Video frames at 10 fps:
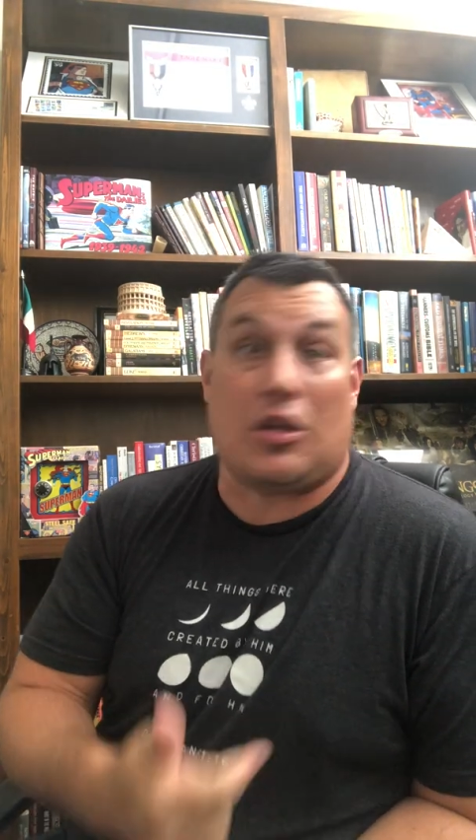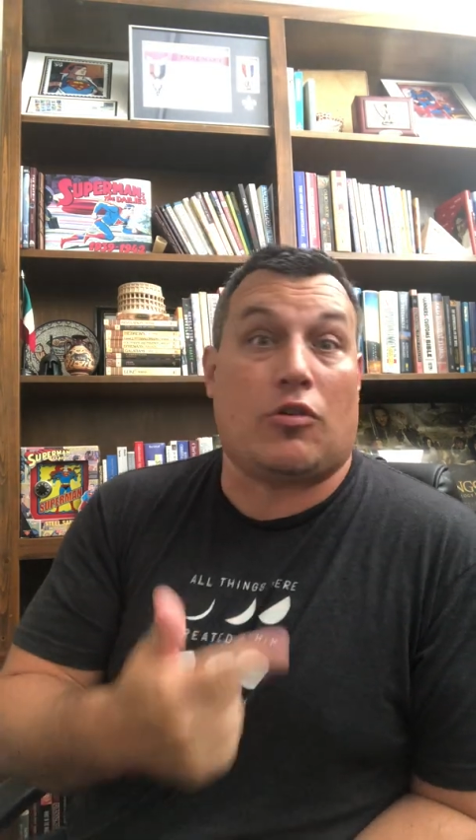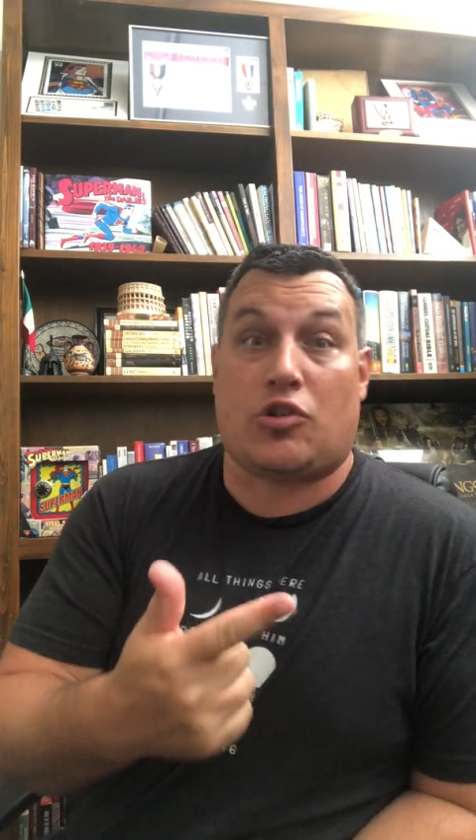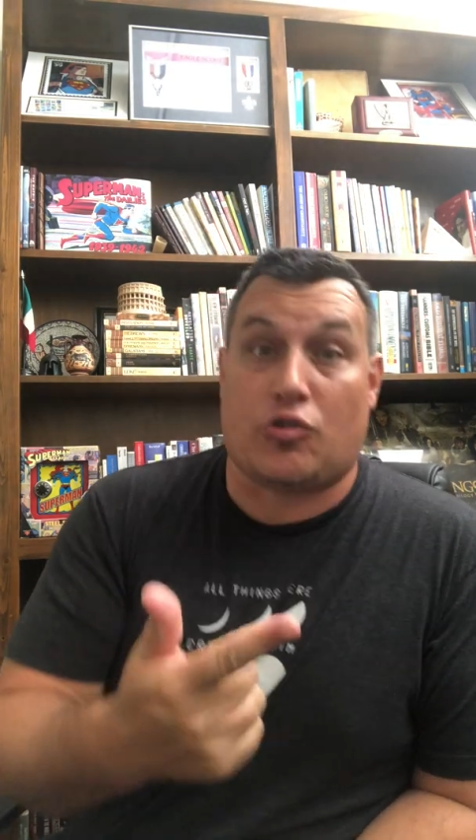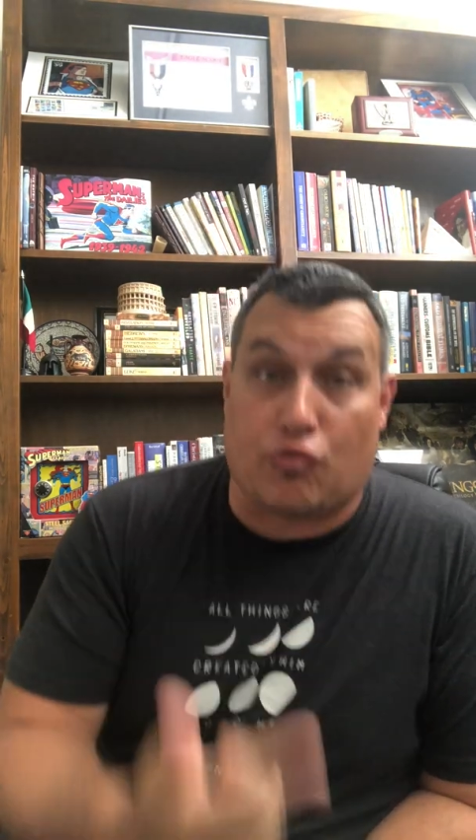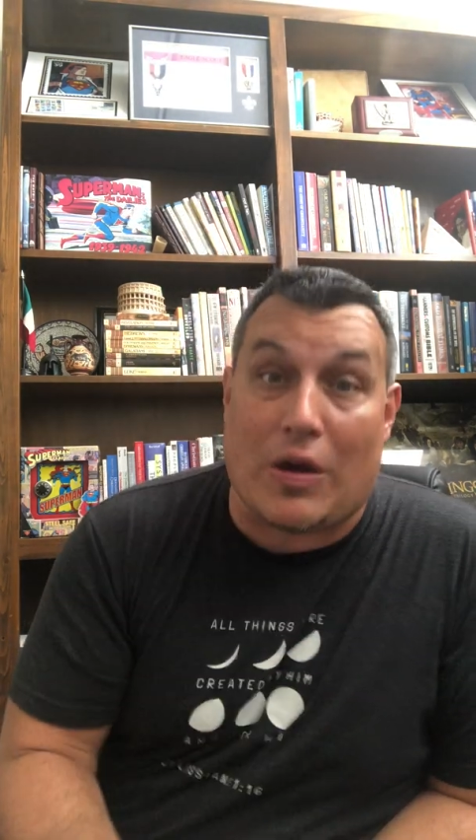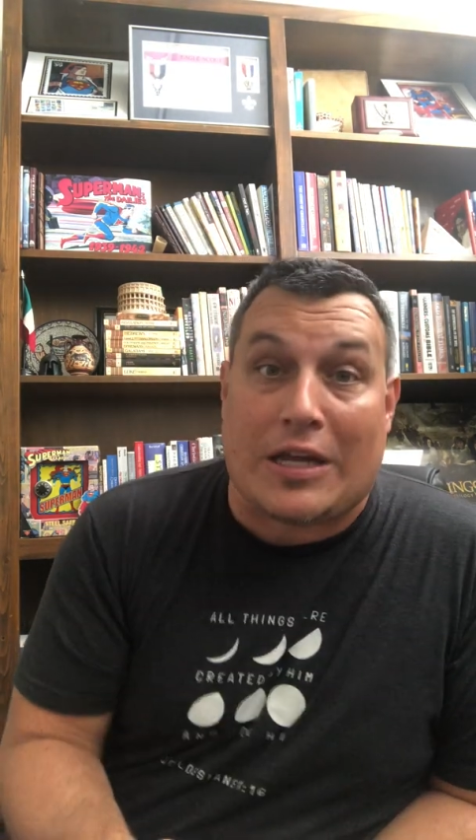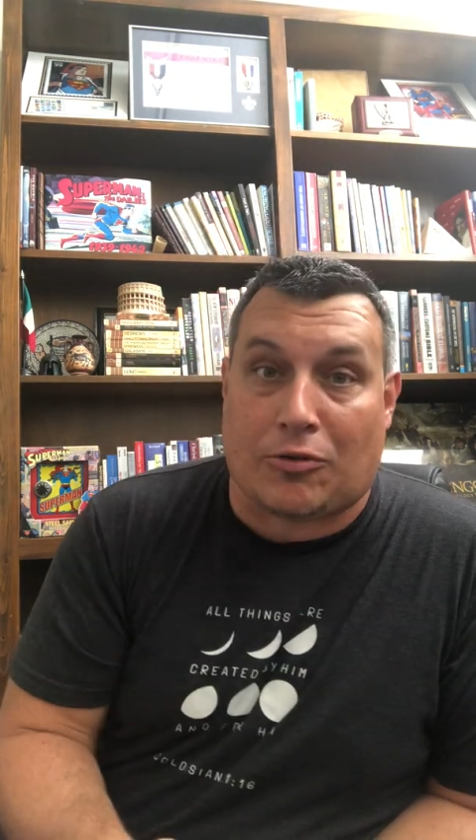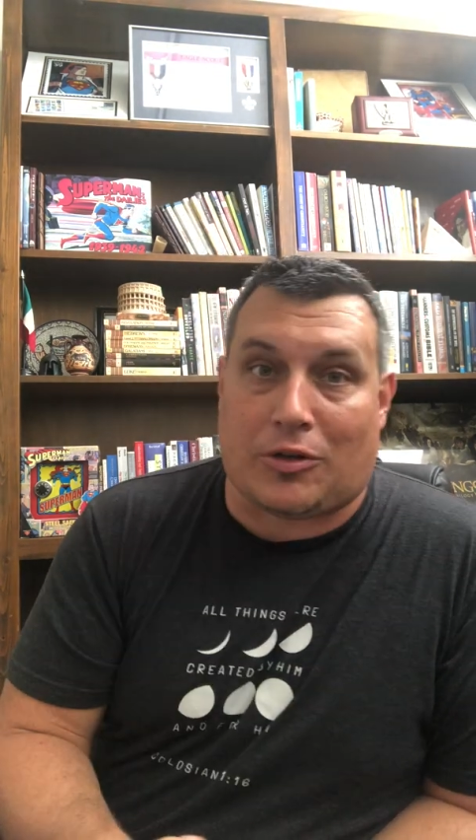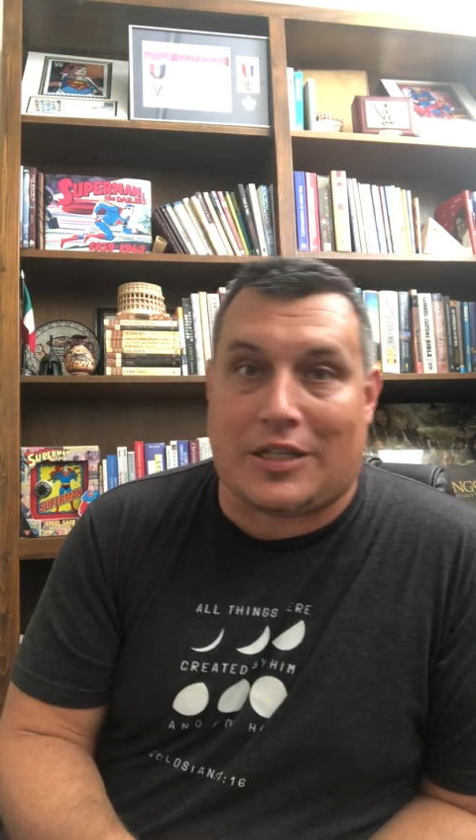they go to church
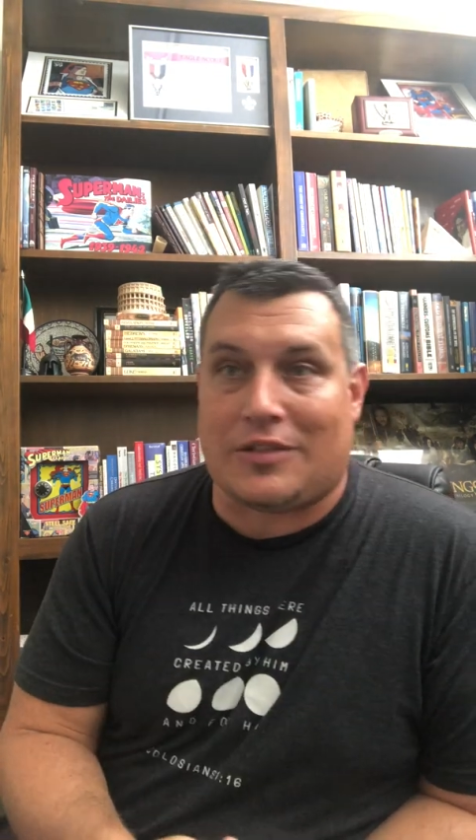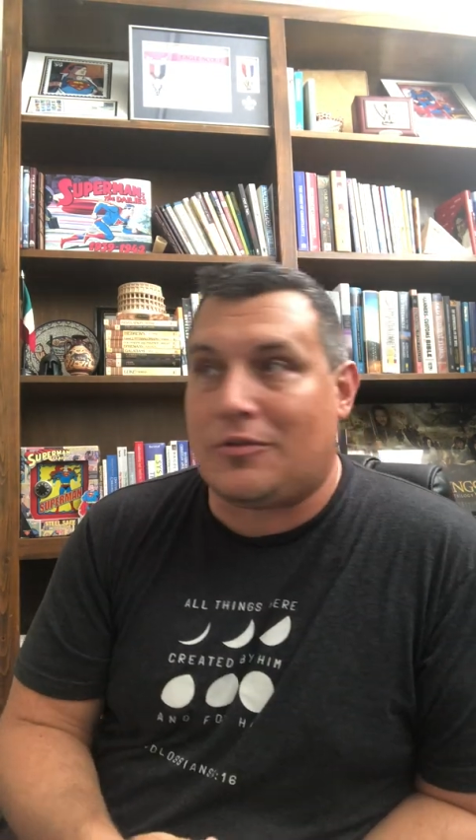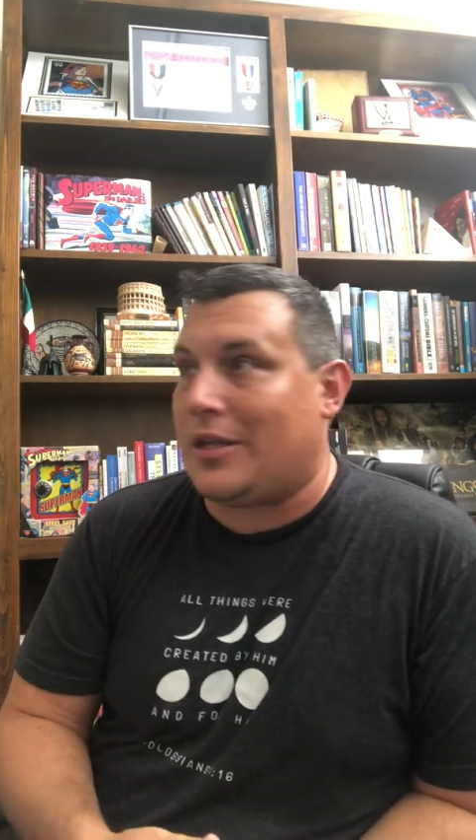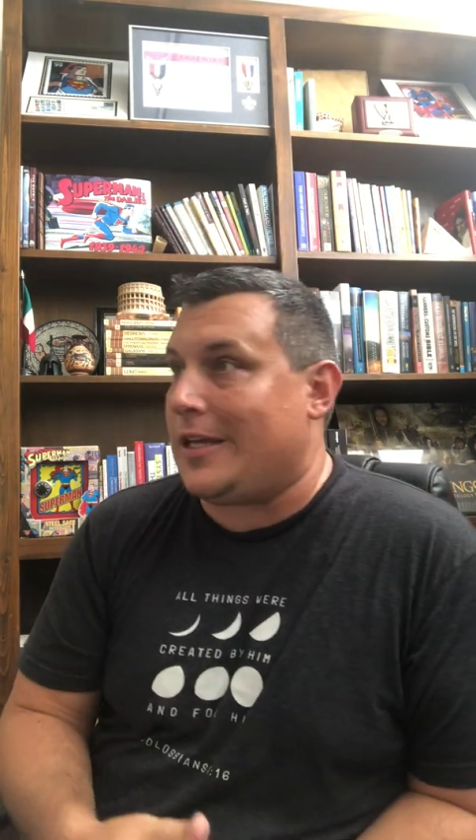regularly?